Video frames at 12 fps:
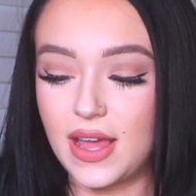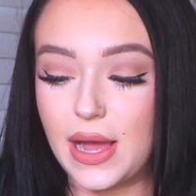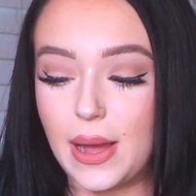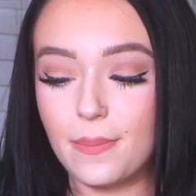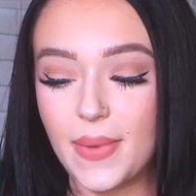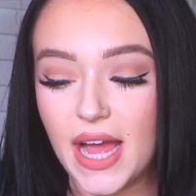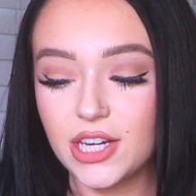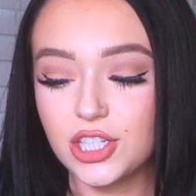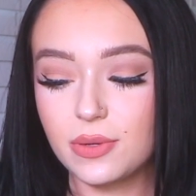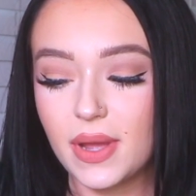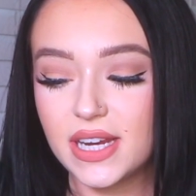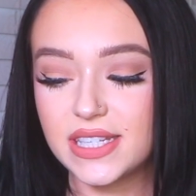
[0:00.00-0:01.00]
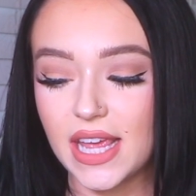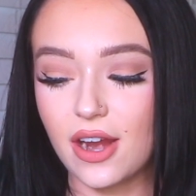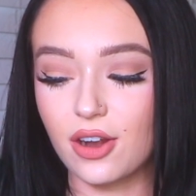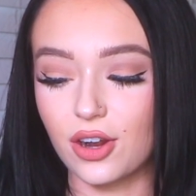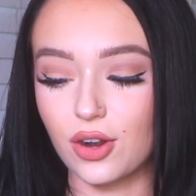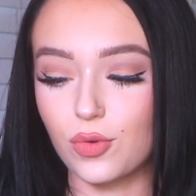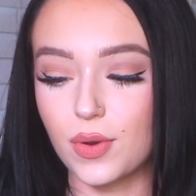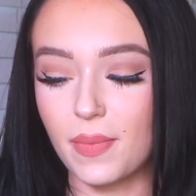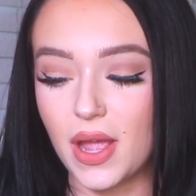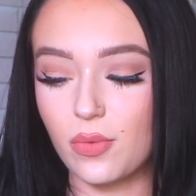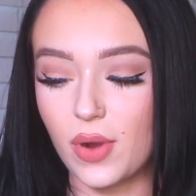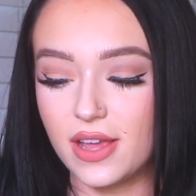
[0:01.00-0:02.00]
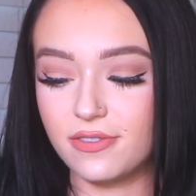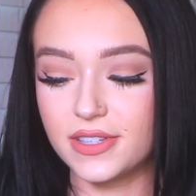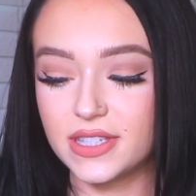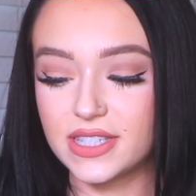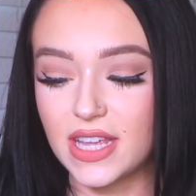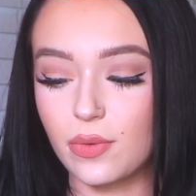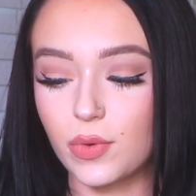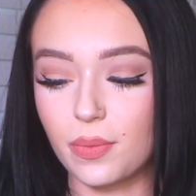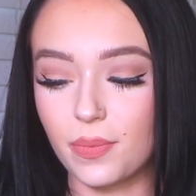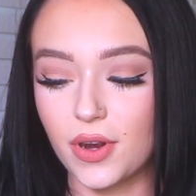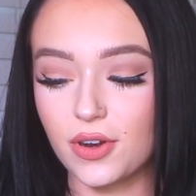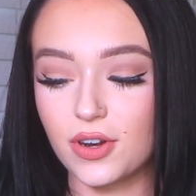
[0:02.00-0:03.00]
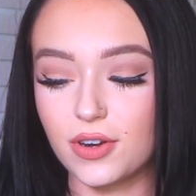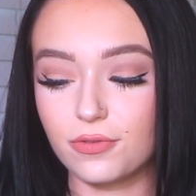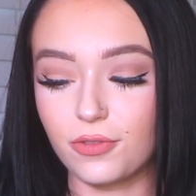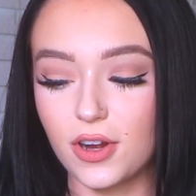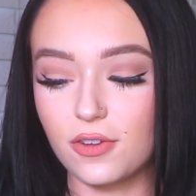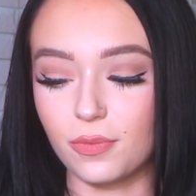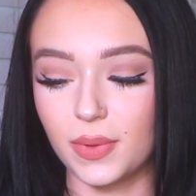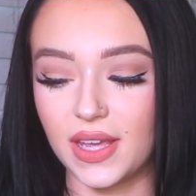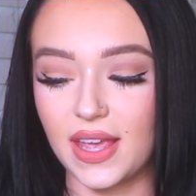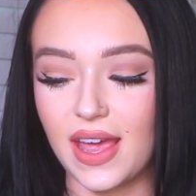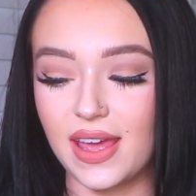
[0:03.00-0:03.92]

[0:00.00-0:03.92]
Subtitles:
Imagine my terror when my wife and son were murdered in front of me